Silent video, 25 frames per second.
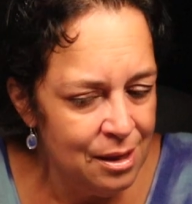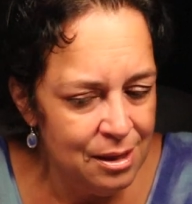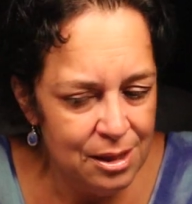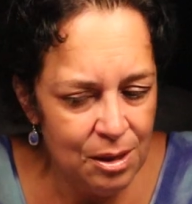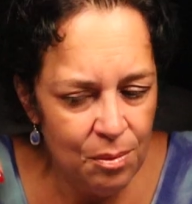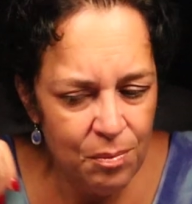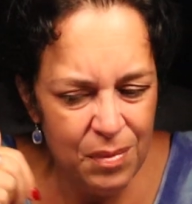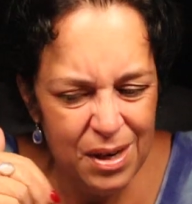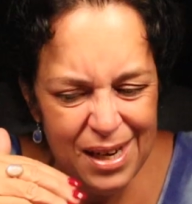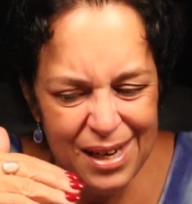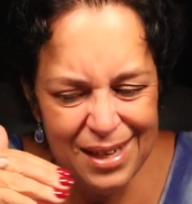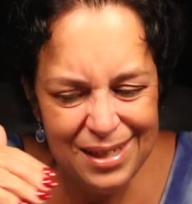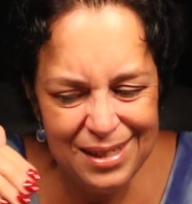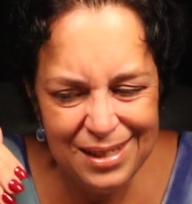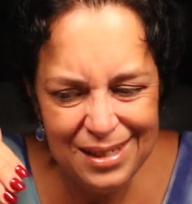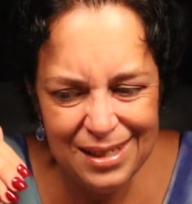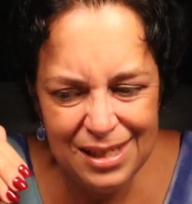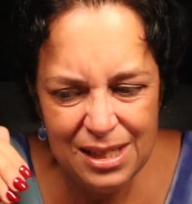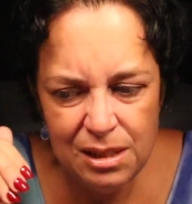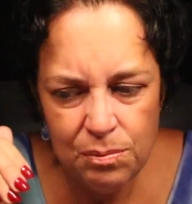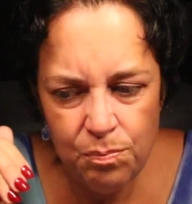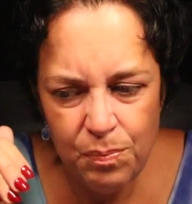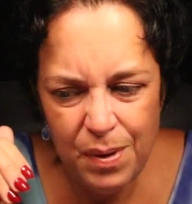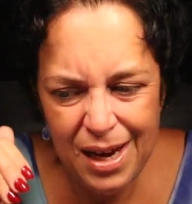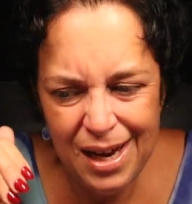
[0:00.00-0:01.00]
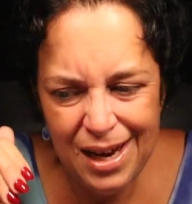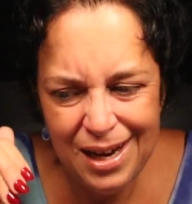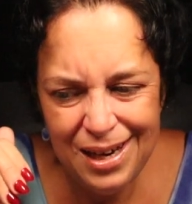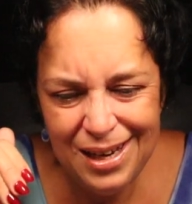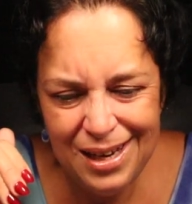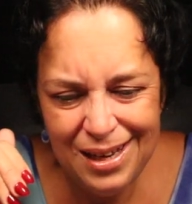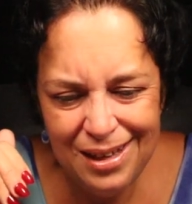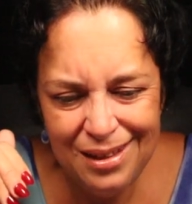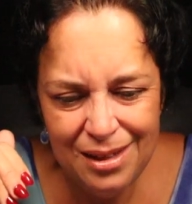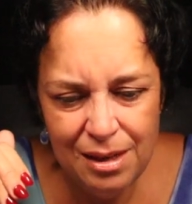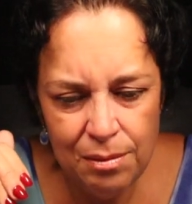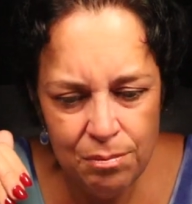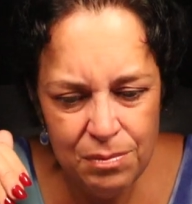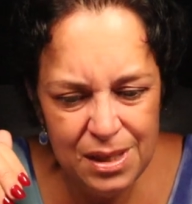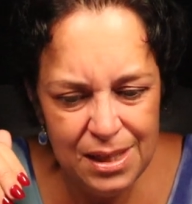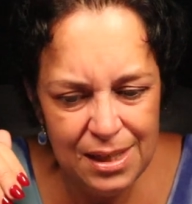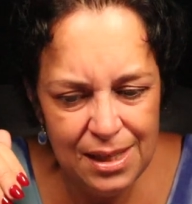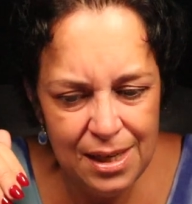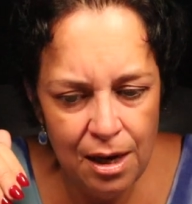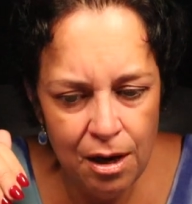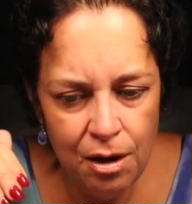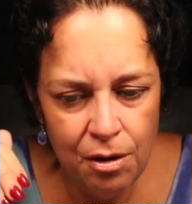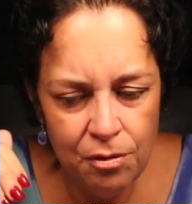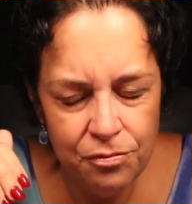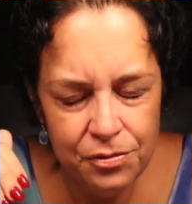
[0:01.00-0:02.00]
Somebody is expanding
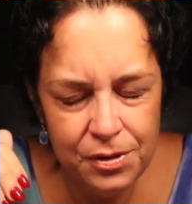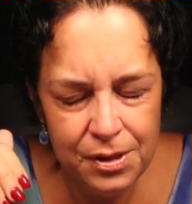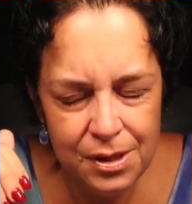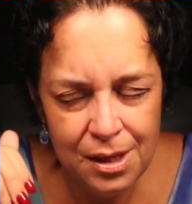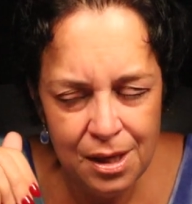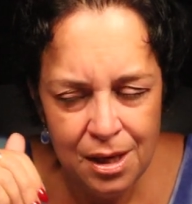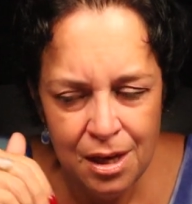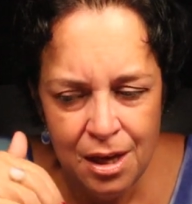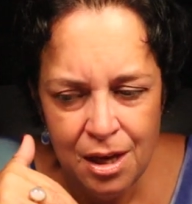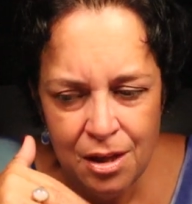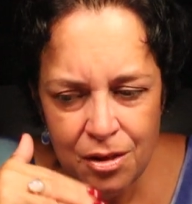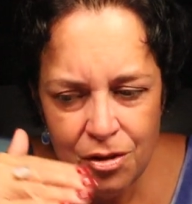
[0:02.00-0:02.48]
themselves.